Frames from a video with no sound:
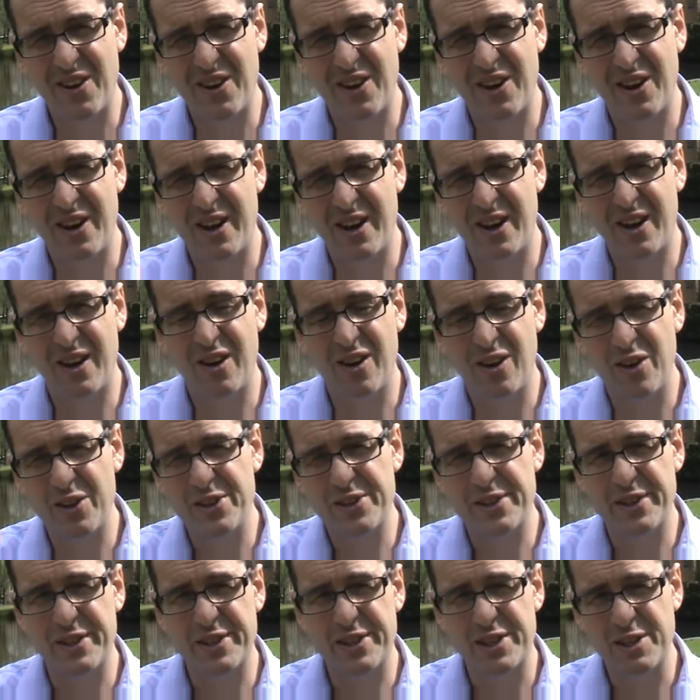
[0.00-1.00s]

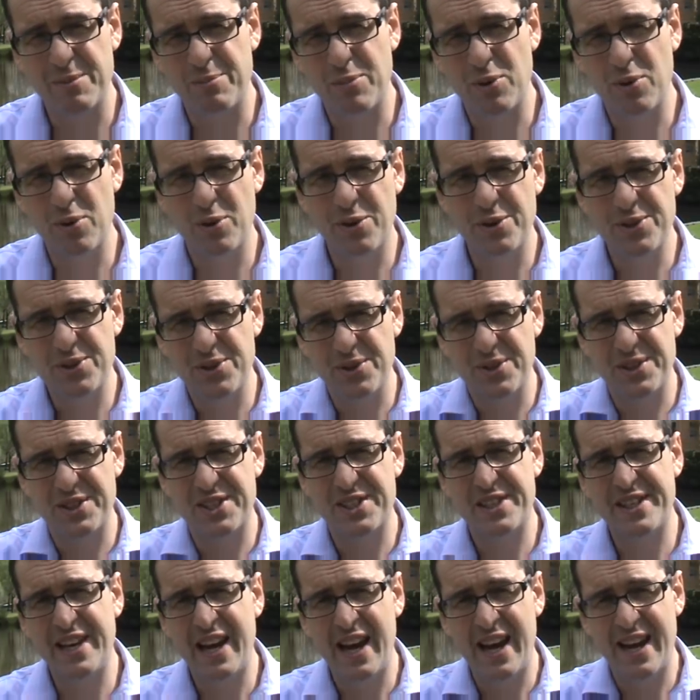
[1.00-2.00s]
the supports or the
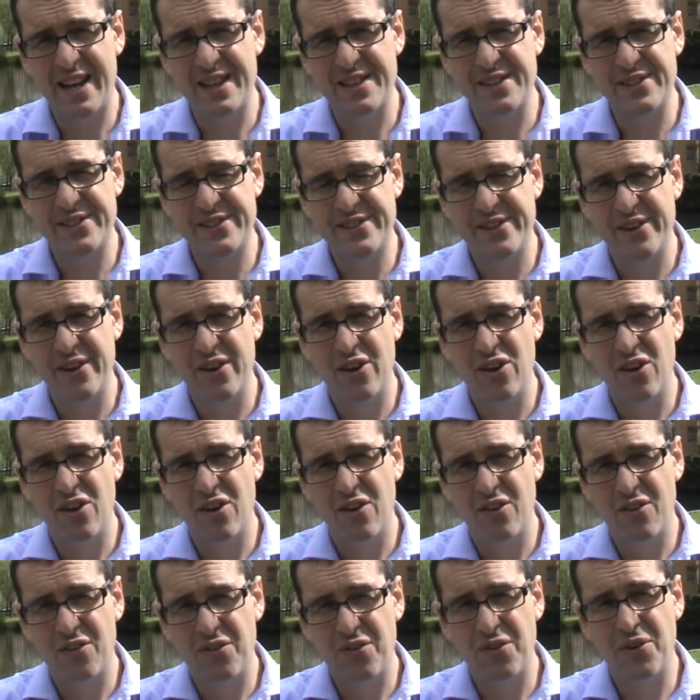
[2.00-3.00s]
stands
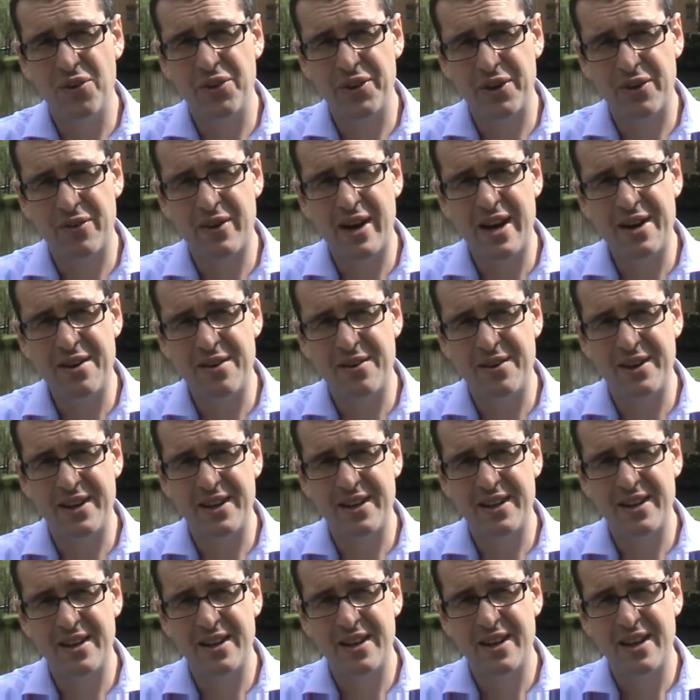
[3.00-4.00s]
for the granary,
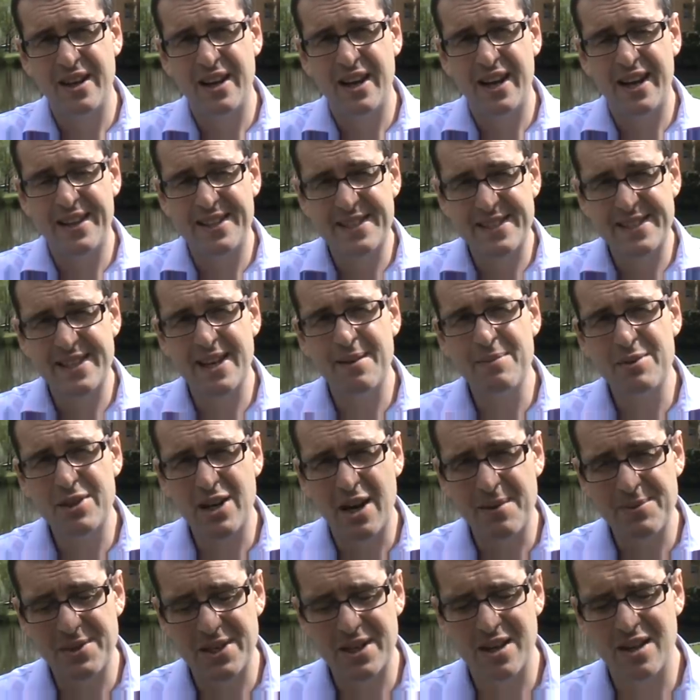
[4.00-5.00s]
and
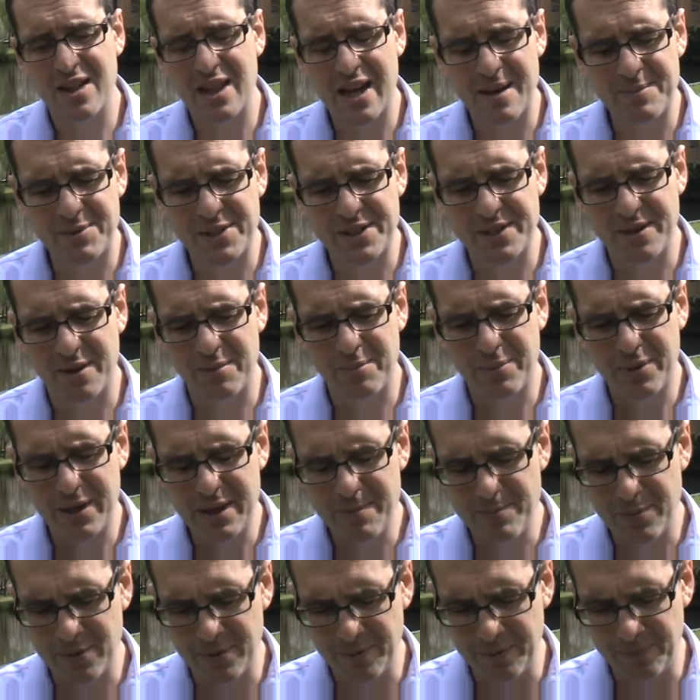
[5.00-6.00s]
sometimes it collapses on
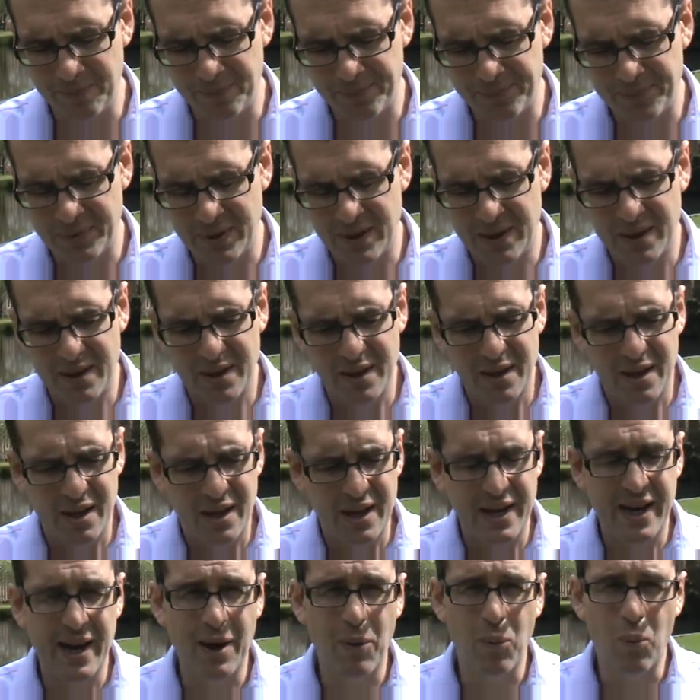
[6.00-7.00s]
people.
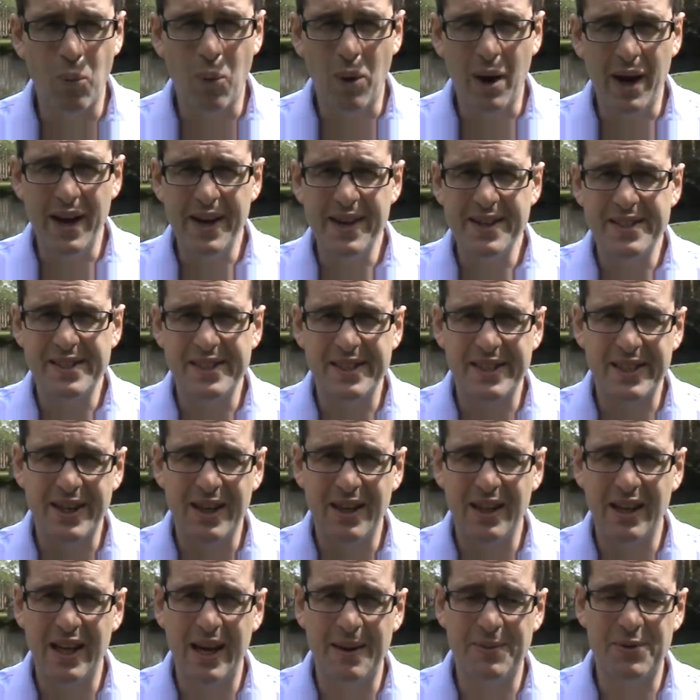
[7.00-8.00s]
Now, why does it
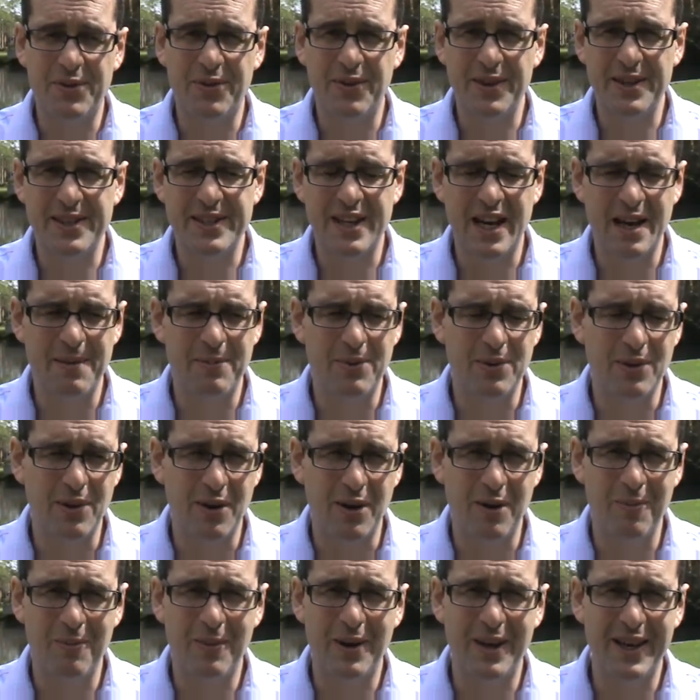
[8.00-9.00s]
collapse, for example,
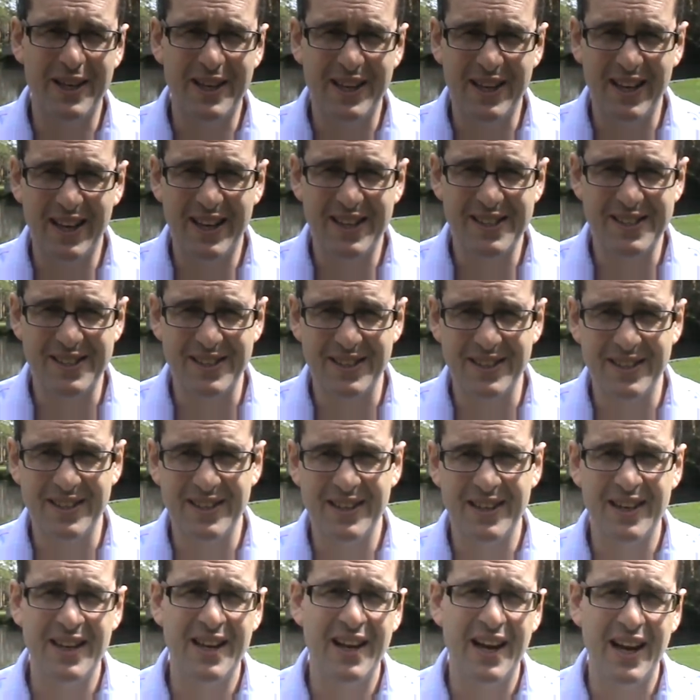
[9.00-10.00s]
on my cousin
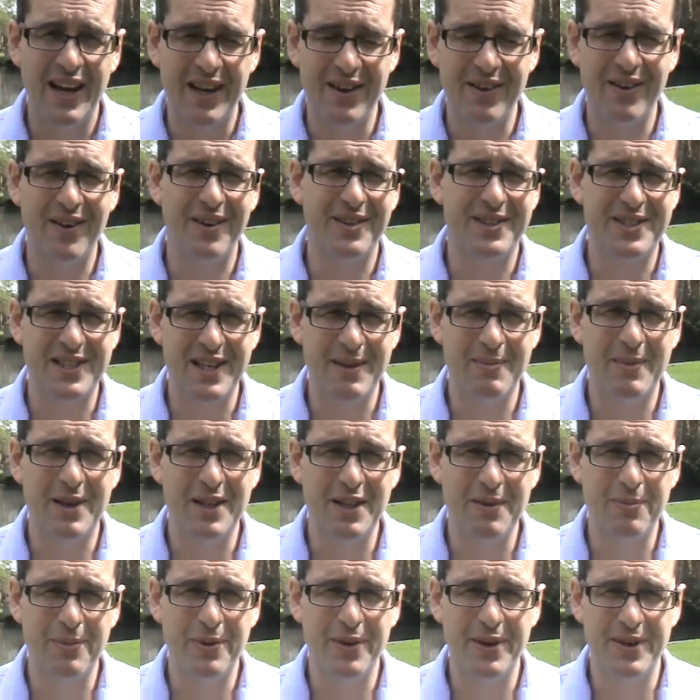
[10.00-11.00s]
and not some
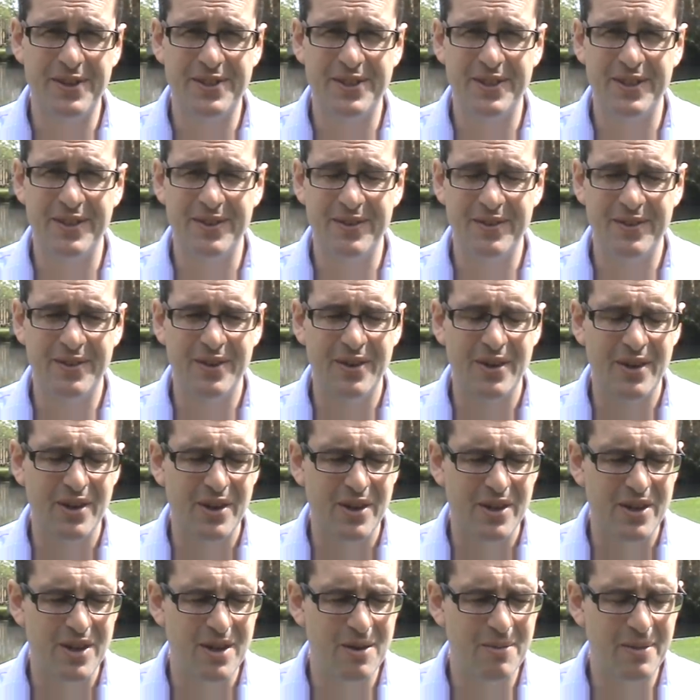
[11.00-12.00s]
other person?
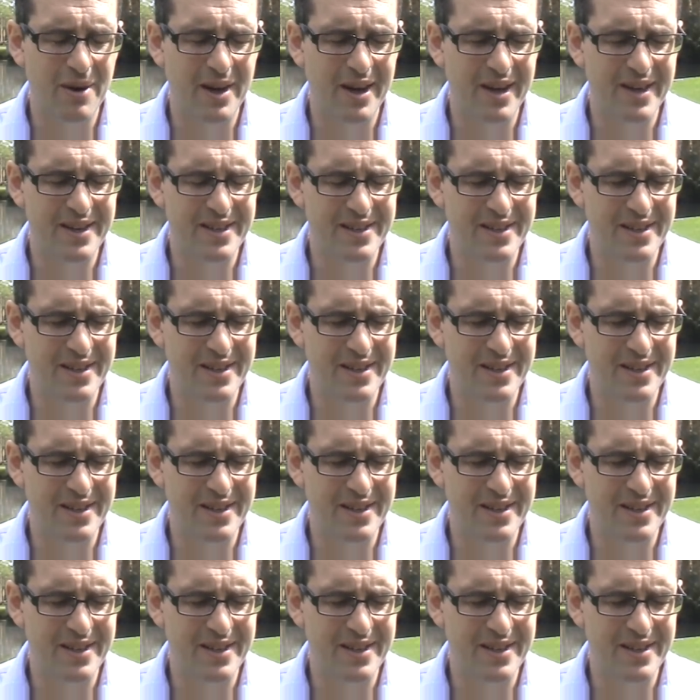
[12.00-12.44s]
You might,